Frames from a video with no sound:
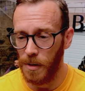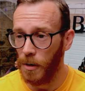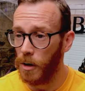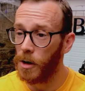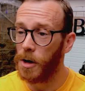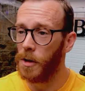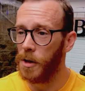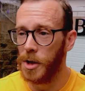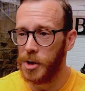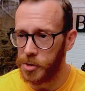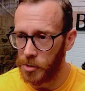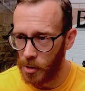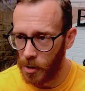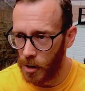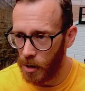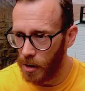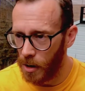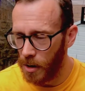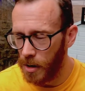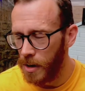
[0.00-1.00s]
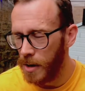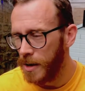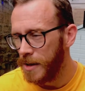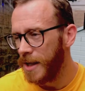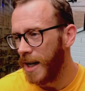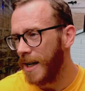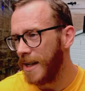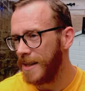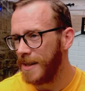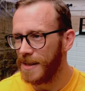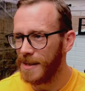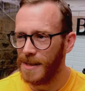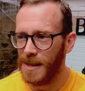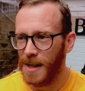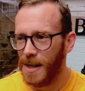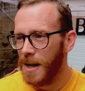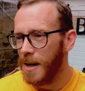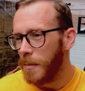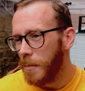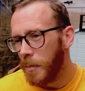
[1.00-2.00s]
luck of the draw. Yes,
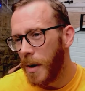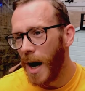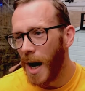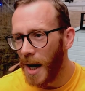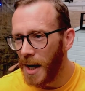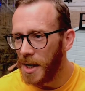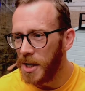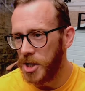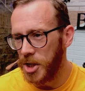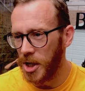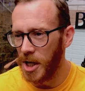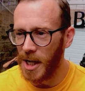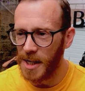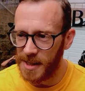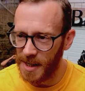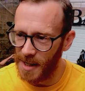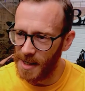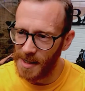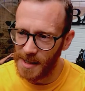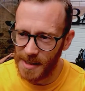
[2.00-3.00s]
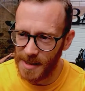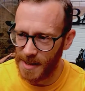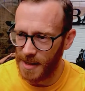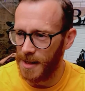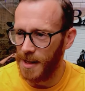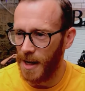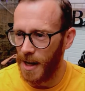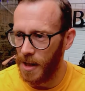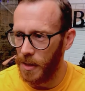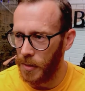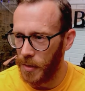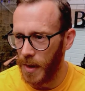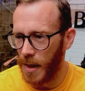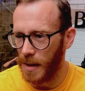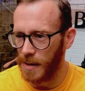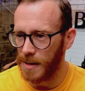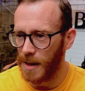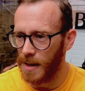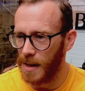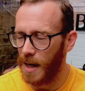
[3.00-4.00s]
partly genetics and
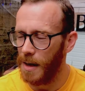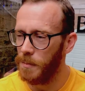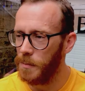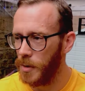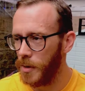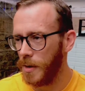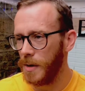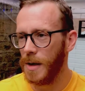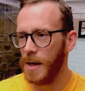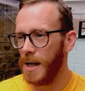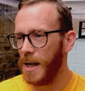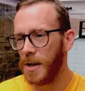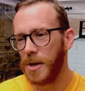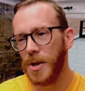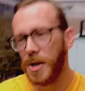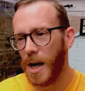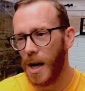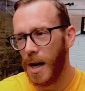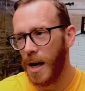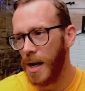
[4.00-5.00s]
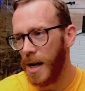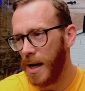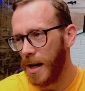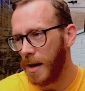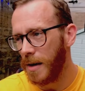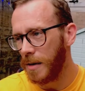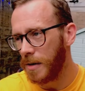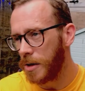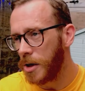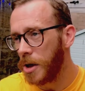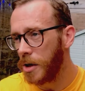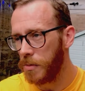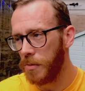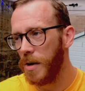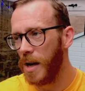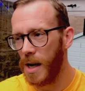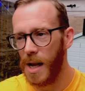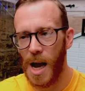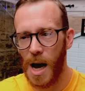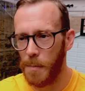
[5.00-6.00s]
things like that, but it could
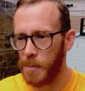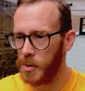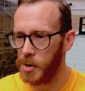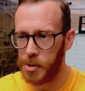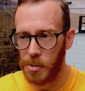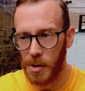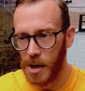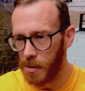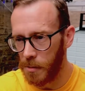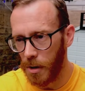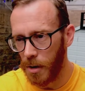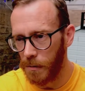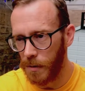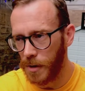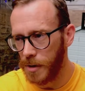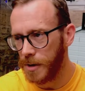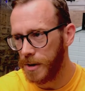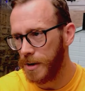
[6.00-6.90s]
really happen to any one of us.